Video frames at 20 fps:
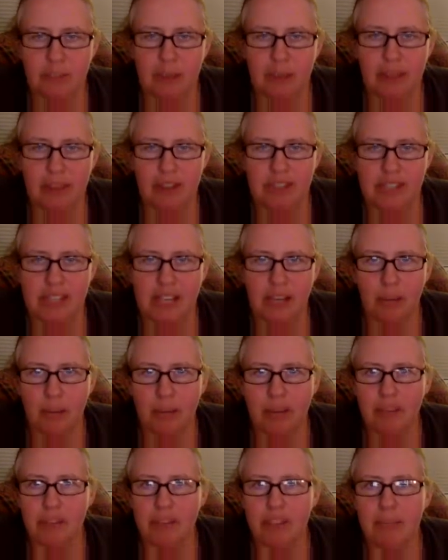methods here,
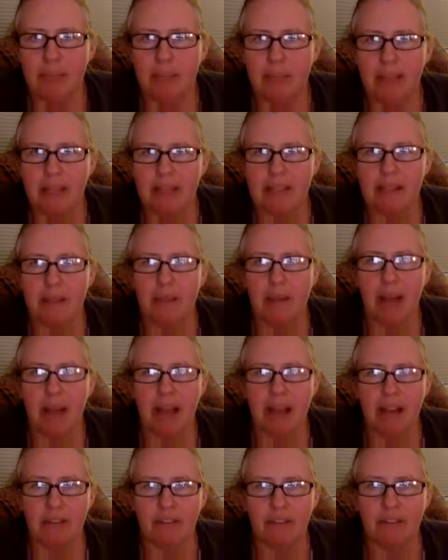we usually mean some
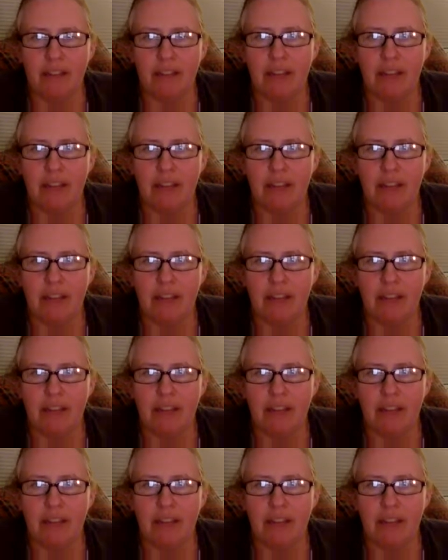kind of